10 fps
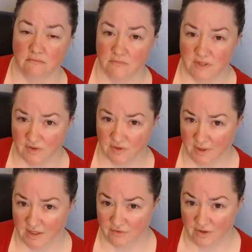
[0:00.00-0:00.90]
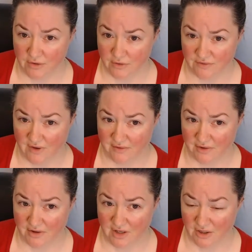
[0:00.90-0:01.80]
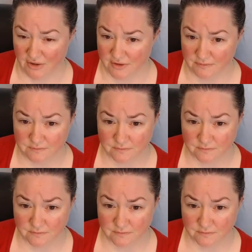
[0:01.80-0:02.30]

sales page for you is $500